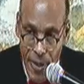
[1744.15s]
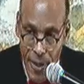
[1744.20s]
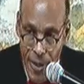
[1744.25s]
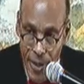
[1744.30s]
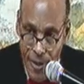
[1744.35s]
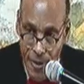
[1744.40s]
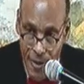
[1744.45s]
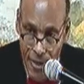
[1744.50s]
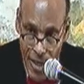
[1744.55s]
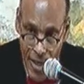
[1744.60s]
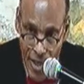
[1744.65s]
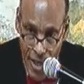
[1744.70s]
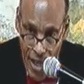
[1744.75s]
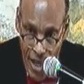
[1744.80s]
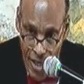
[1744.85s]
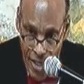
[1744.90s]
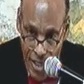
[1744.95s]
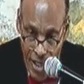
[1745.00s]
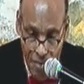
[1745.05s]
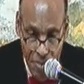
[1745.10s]
You want to get a
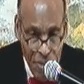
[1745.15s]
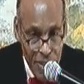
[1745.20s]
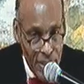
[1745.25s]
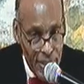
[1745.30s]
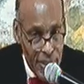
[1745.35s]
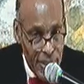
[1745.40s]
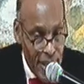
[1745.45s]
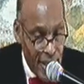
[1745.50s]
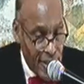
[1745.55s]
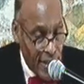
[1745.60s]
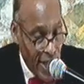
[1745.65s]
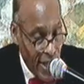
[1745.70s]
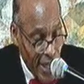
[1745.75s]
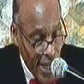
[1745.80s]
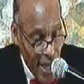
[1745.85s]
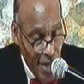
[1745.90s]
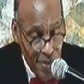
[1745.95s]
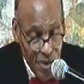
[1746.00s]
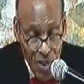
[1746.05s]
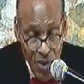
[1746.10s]
lot deeper as I
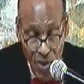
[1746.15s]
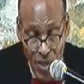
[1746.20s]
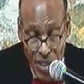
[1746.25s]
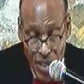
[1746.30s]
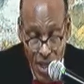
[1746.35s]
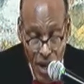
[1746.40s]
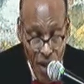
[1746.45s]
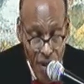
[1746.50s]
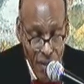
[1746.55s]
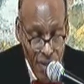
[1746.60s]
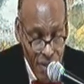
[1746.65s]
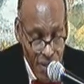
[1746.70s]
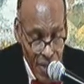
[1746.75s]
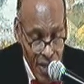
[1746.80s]
came to reach out.